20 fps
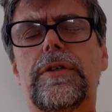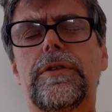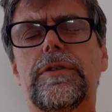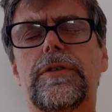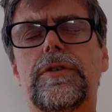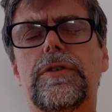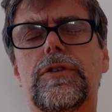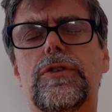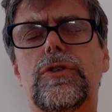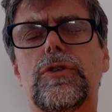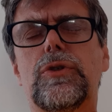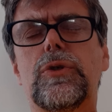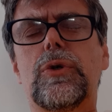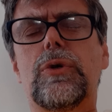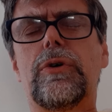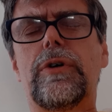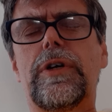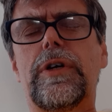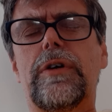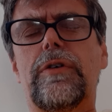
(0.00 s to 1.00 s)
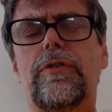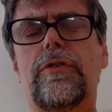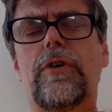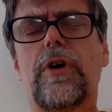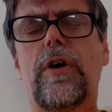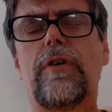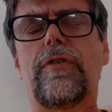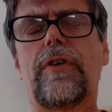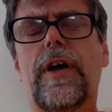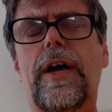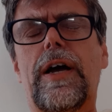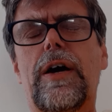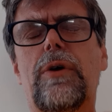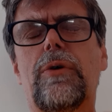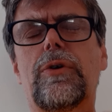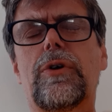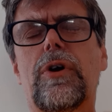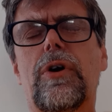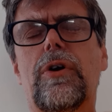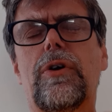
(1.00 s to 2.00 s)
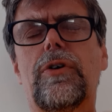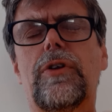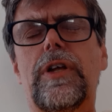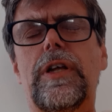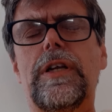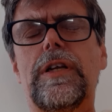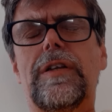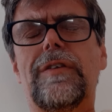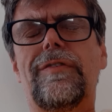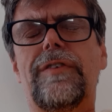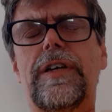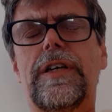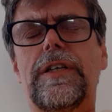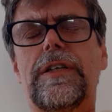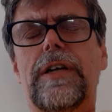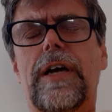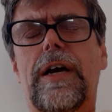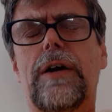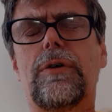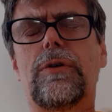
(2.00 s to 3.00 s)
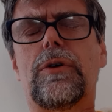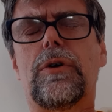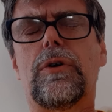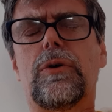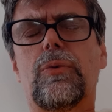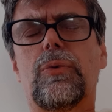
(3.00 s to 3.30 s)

story of how God intervened, how God